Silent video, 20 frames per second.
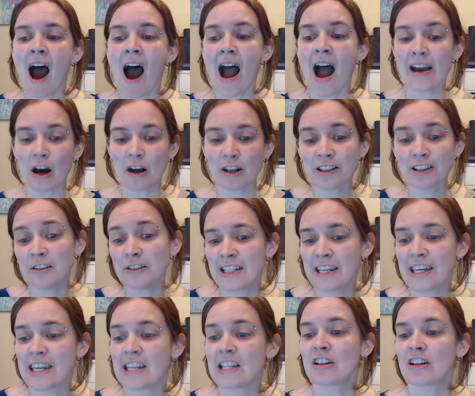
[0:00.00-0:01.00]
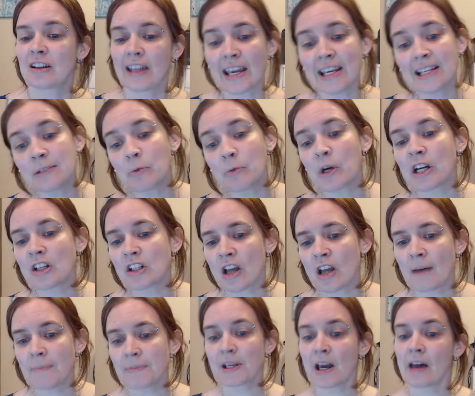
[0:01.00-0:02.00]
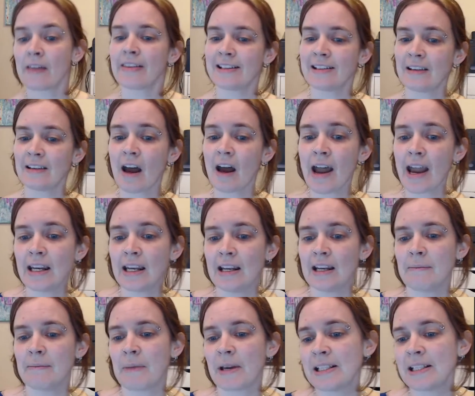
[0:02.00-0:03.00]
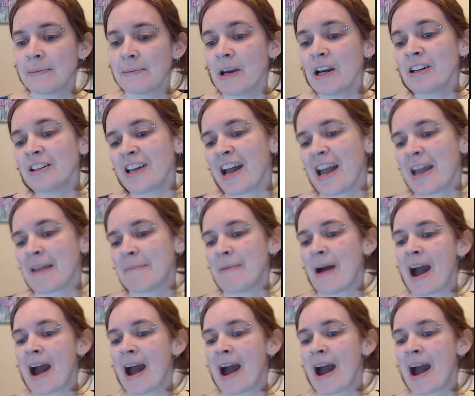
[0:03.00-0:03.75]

I also teach glaze workshops on the side, and in my spare time,